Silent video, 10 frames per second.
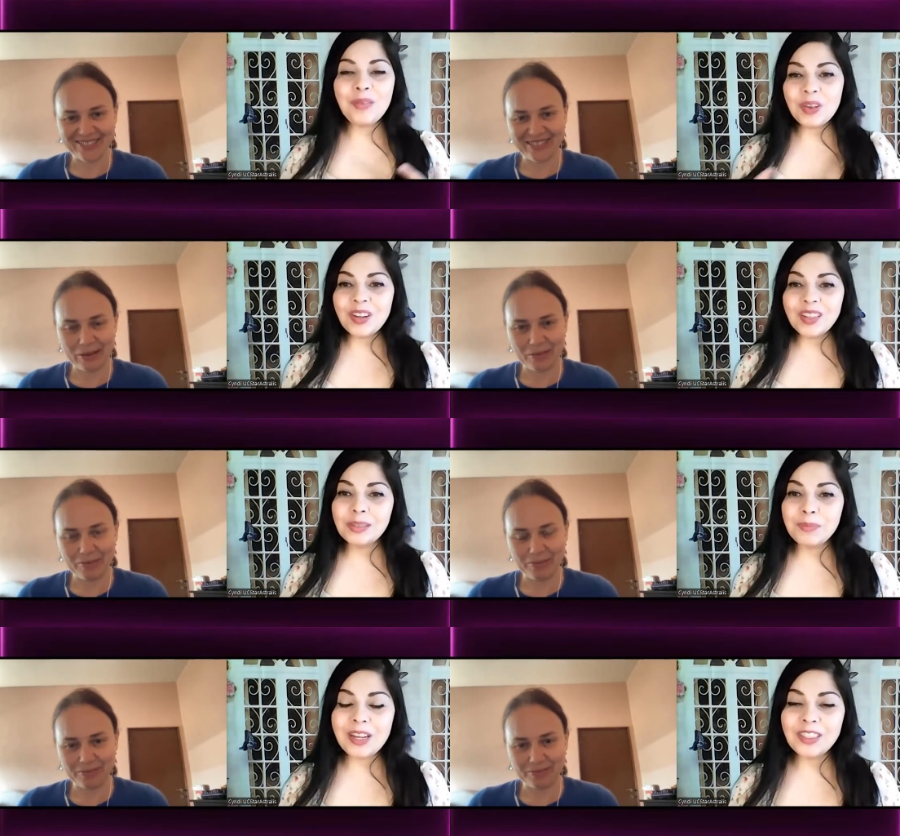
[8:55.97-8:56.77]
Speaker 1: I want to
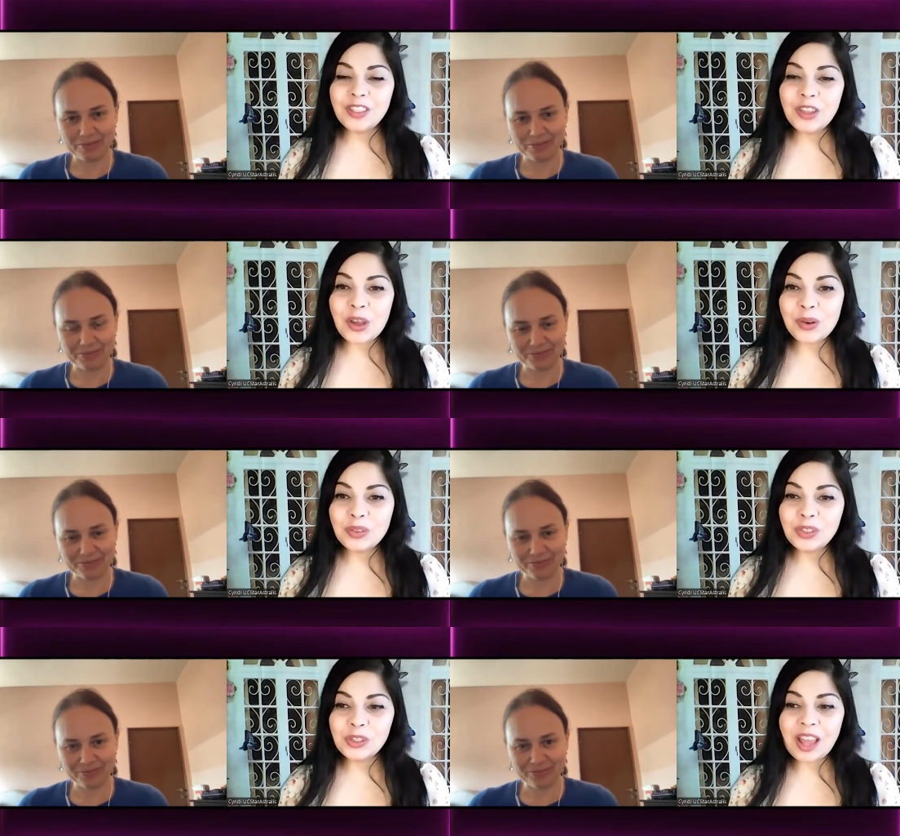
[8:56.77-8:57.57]
explain to
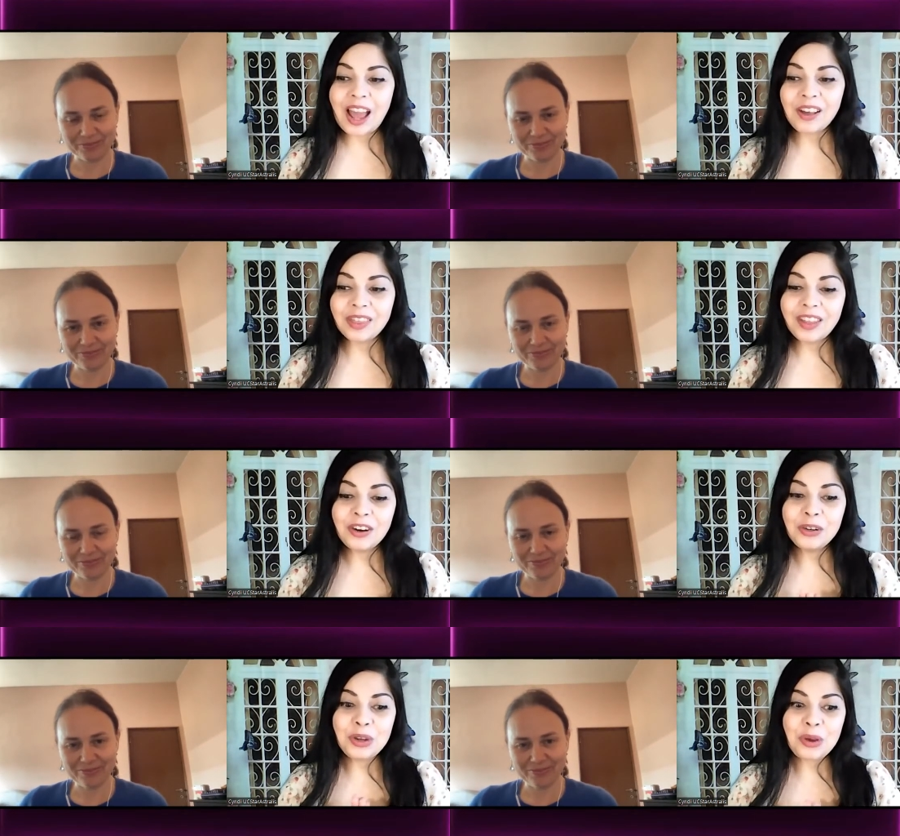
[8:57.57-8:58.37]
those out
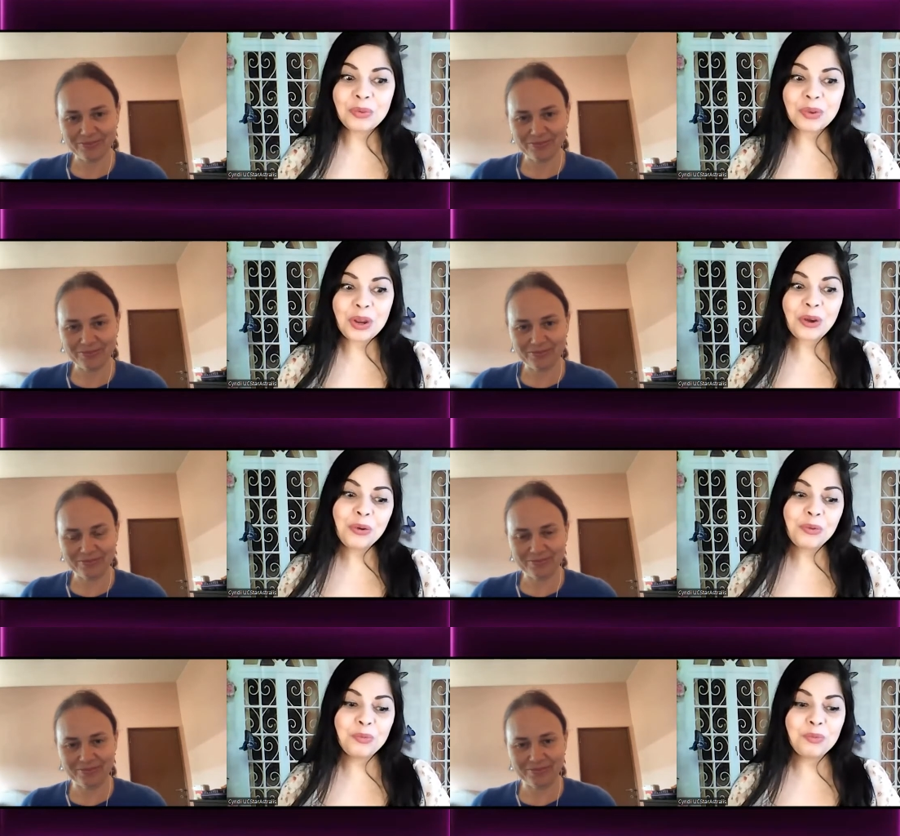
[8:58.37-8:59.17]
there who don't
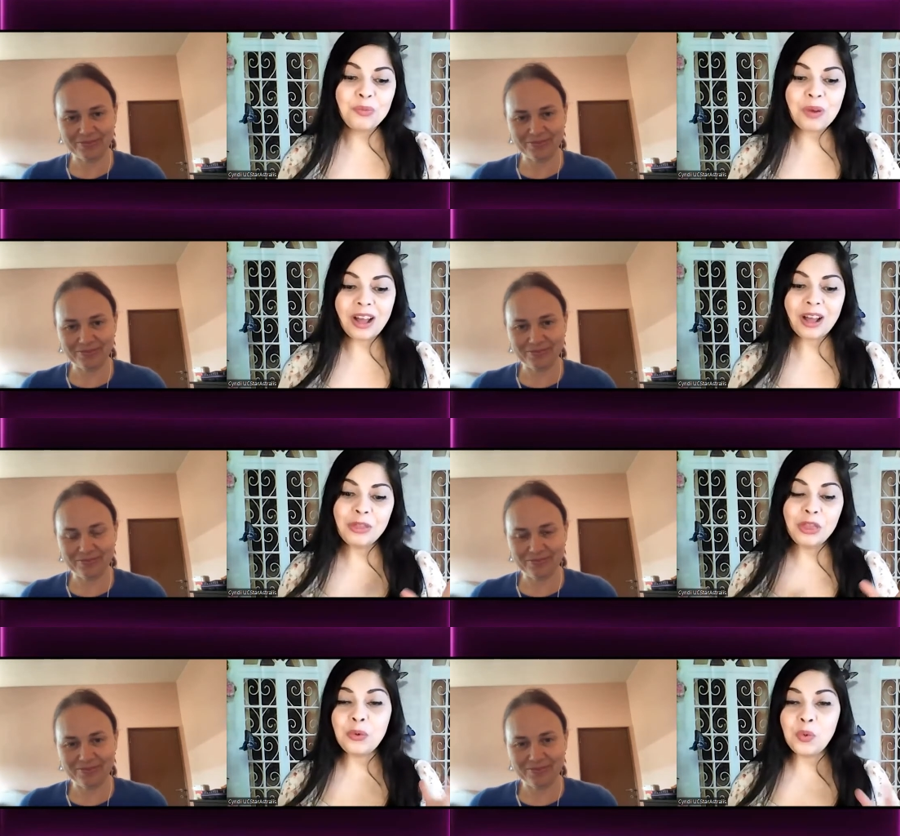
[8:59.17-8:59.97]
know
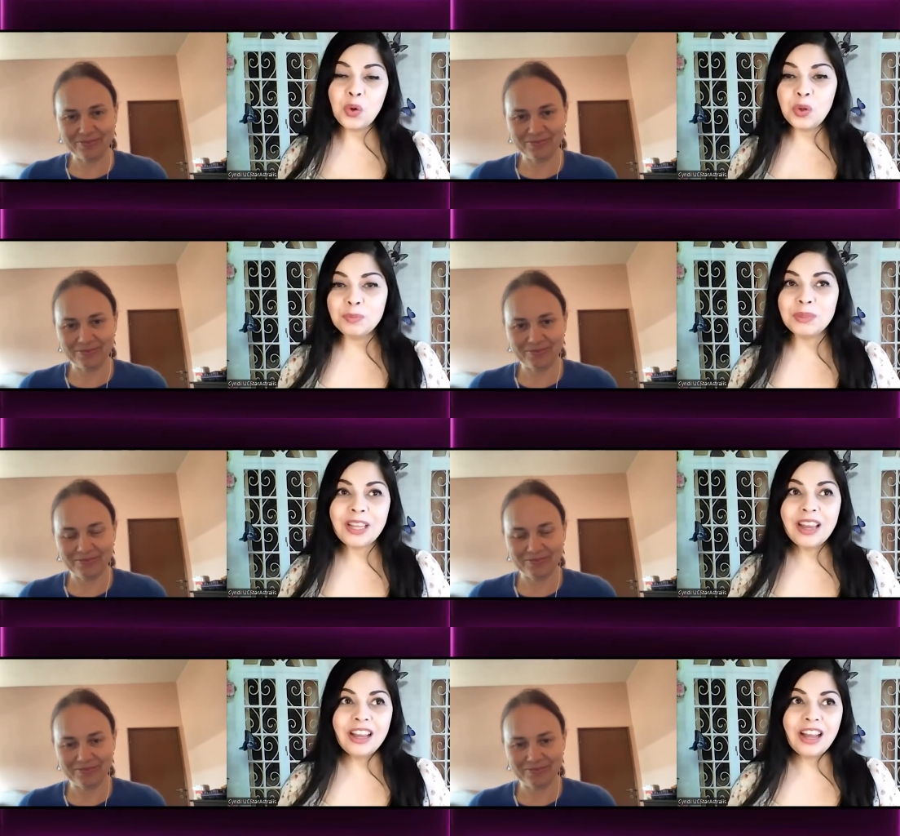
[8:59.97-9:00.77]
uh, the groups.
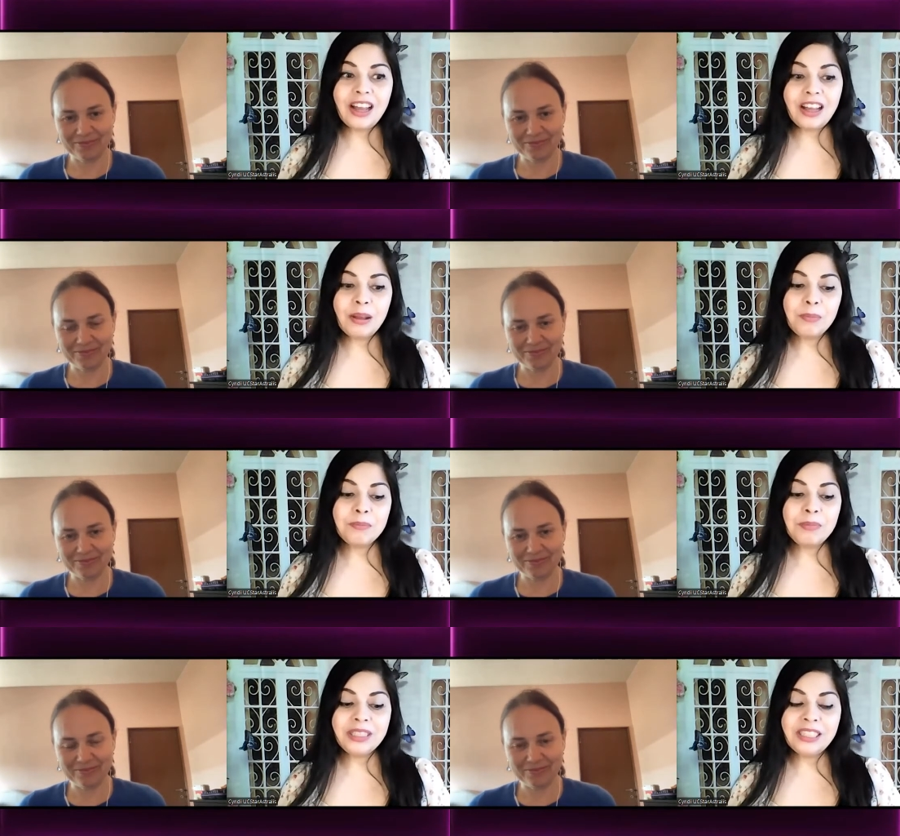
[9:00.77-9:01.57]

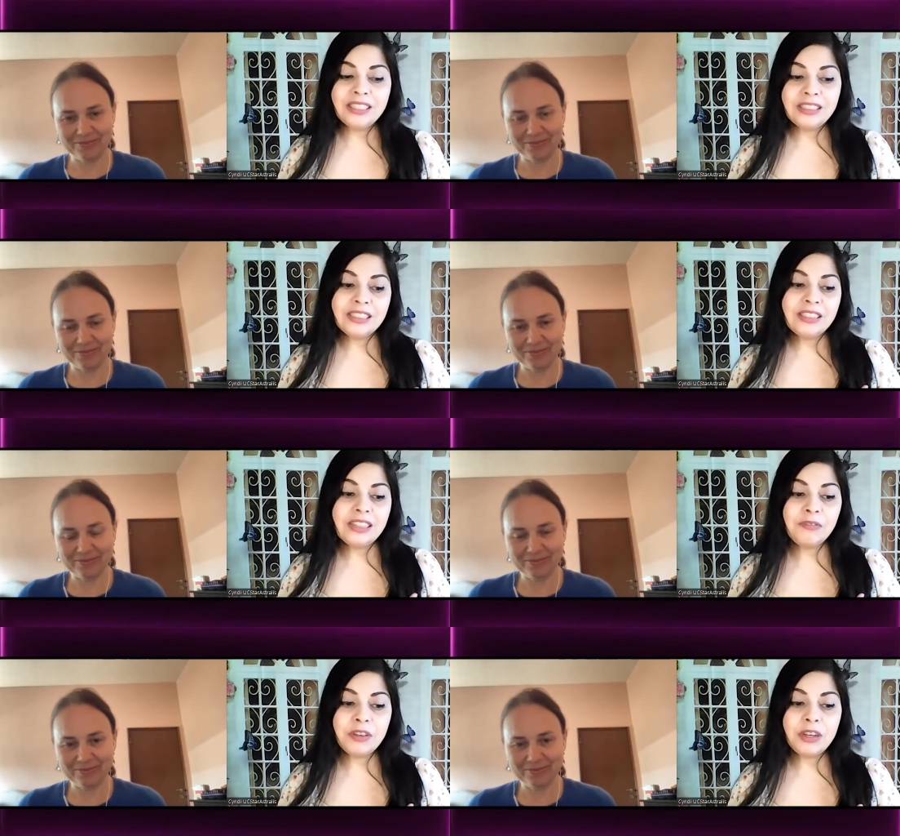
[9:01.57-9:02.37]
Um, Mattias De
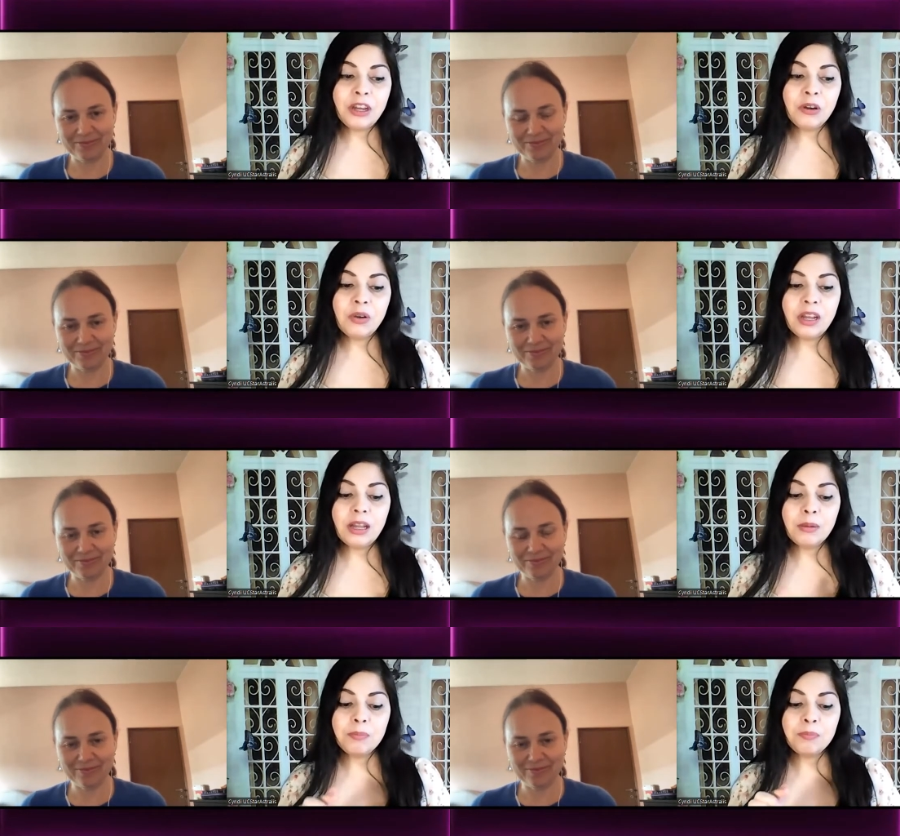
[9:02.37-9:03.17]
Stefano
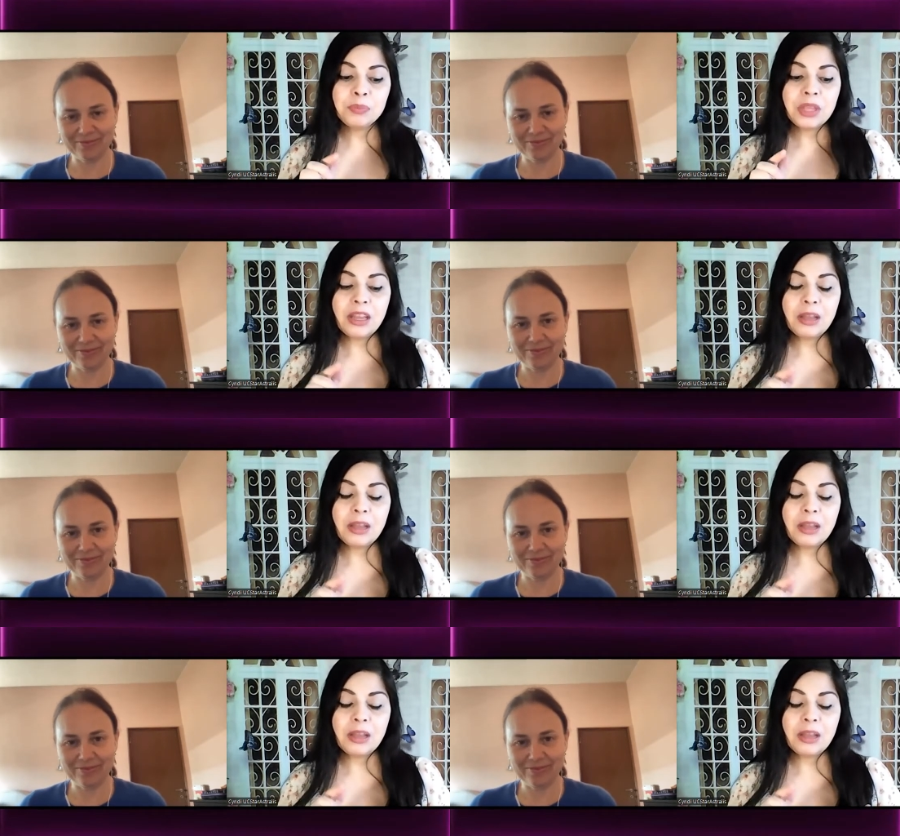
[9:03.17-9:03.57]
um,